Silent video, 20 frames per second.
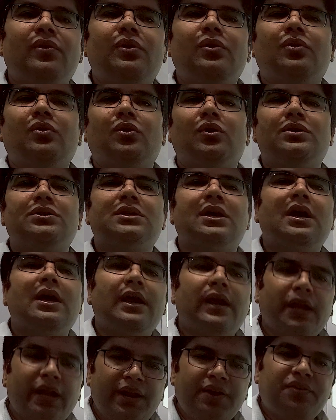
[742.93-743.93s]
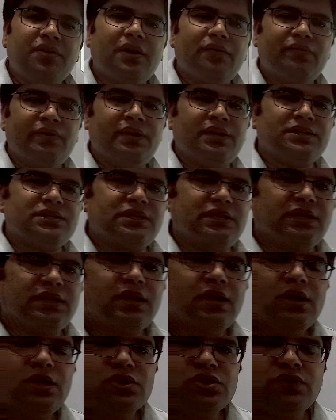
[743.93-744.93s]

glucose intravenously.